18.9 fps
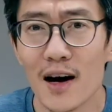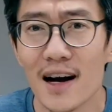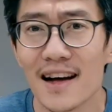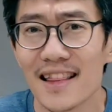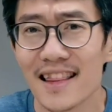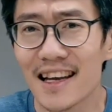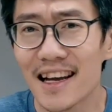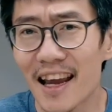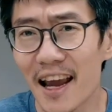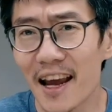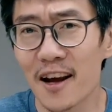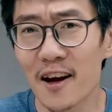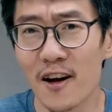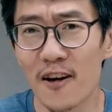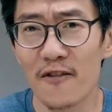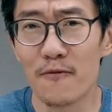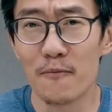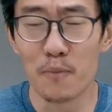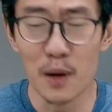the king
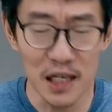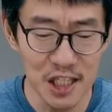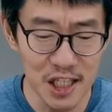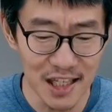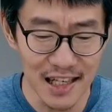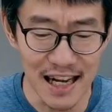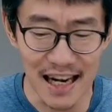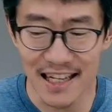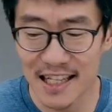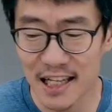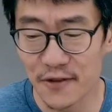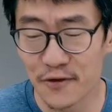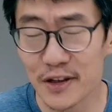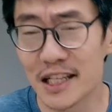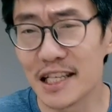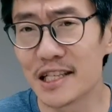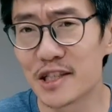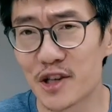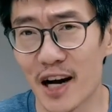of budget activity
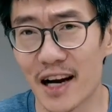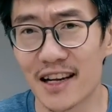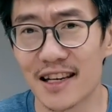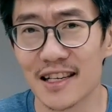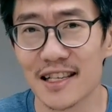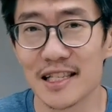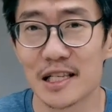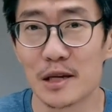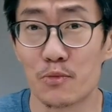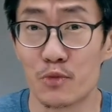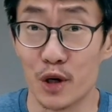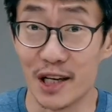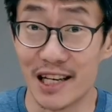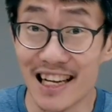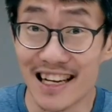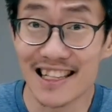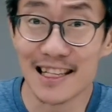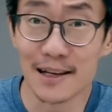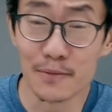trackers
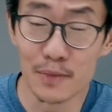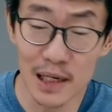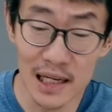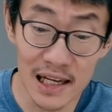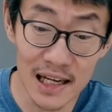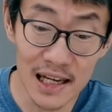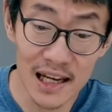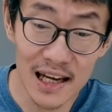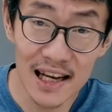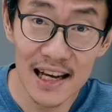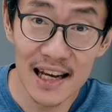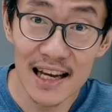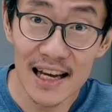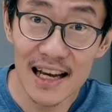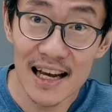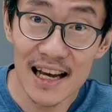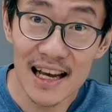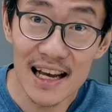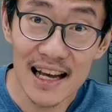predictably
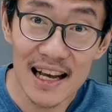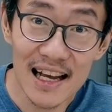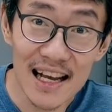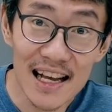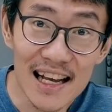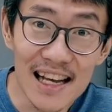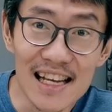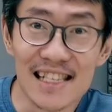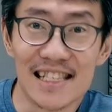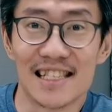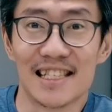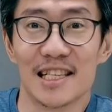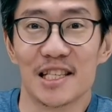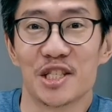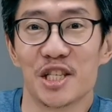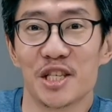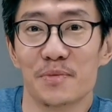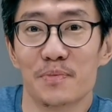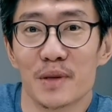is the
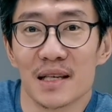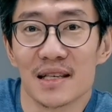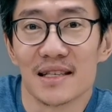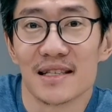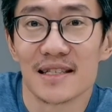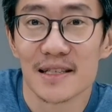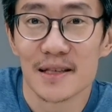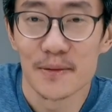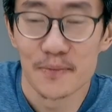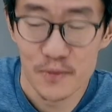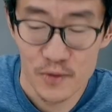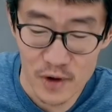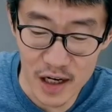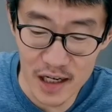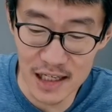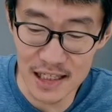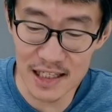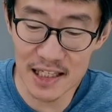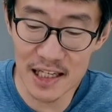cheapest. Right, the
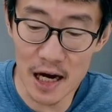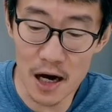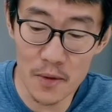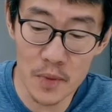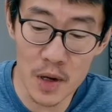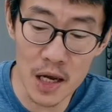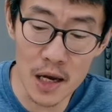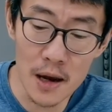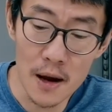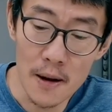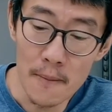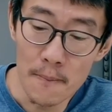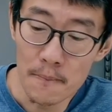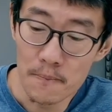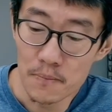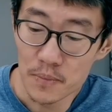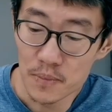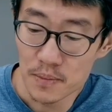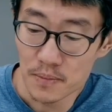Xiaomi
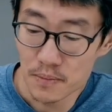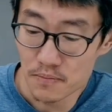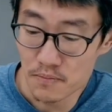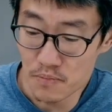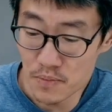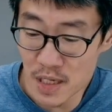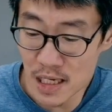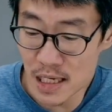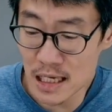Mi